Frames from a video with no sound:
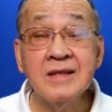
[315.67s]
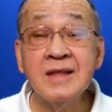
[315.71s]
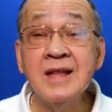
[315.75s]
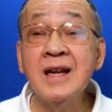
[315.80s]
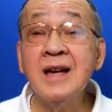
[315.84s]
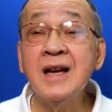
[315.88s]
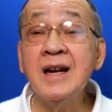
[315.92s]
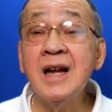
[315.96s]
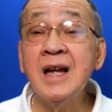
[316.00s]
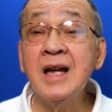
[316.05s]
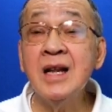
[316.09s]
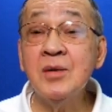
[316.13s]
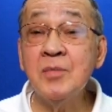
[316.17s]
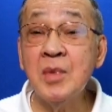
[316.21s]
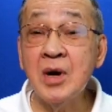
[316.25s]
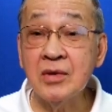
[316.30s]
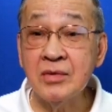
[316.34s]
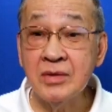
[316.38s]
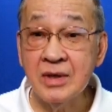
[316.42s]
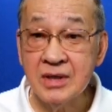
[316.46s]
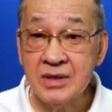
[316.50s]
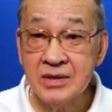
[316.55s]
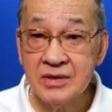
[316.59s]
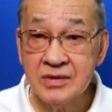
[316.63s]
Think again
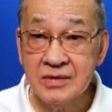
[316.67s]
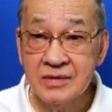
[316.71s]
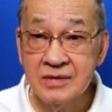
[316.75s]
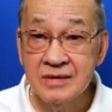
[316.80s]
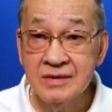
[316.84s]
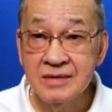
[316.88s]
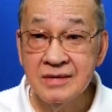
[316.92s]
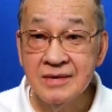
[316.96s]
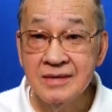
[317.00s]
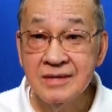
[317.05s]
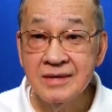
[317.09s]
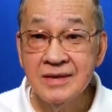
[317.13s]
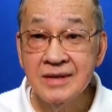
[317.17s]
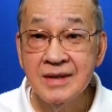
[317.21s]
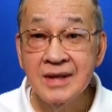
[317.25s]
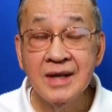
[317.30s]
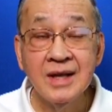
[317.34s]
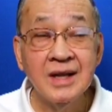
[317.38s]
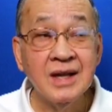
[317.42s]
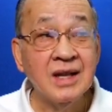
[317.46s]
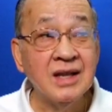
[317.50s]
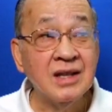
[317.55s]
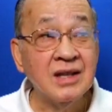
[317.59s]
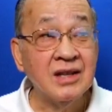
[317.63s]
about this.
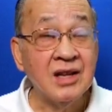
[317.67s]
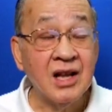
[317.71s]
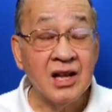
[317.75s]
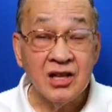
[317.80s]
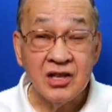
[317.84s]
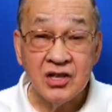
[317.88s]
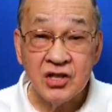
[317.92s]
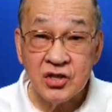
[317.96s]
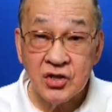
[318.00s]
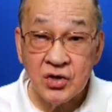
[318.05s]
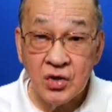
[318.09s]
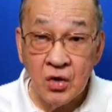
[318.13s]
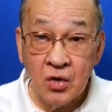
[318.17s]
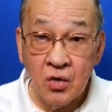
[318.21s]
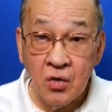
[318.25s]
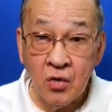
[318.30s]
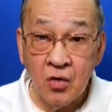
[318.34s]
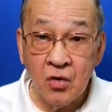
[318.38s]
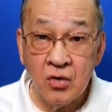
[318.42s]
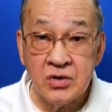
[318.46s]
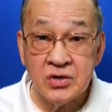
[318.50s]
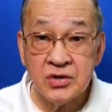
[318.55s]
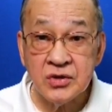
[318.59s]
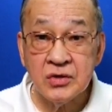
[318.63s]
There is
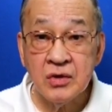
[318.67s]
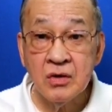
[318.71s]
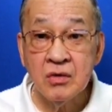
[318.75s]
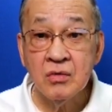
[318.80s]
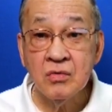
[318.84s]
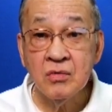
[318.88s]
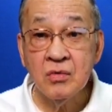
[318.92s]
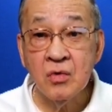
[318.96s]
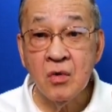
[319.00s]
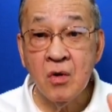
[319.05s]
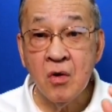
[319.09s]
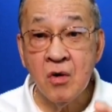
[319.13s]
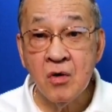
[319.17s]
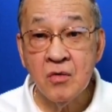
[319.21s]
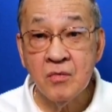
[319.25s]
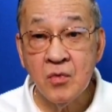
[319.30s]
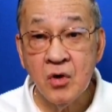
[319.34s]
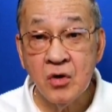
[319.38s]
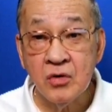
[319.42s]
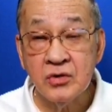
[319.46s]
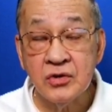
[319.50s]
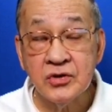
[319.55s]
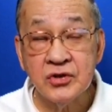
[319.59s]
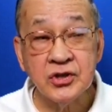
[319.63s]
cost to
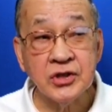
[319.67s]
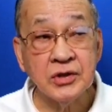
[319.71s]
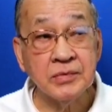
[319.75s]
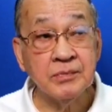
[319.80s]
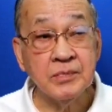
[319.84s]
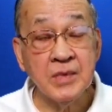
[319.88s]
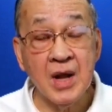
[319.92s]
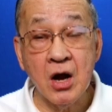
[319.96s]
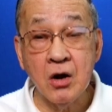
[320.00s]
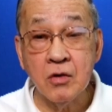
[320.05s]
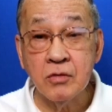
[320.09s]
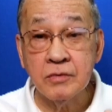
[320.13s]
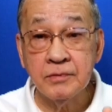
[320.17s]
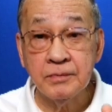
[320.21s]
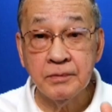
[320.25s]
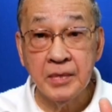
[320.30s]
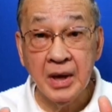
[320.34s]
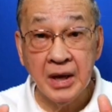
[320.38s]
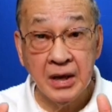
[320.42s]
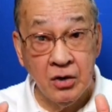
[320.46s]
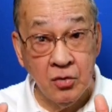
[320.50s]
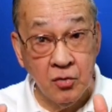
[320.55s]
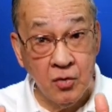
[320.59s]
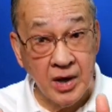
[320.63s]
home ownership. Now,
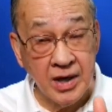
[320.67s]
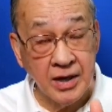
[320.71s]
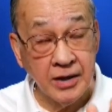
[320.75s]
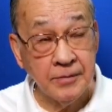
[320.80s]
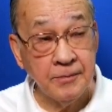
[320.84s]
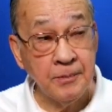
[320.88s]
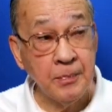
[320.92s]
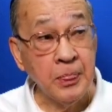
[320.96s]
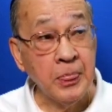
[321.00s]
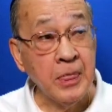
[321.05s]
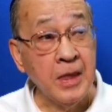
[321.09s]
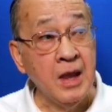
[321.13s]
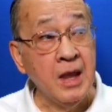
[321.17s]
by the way,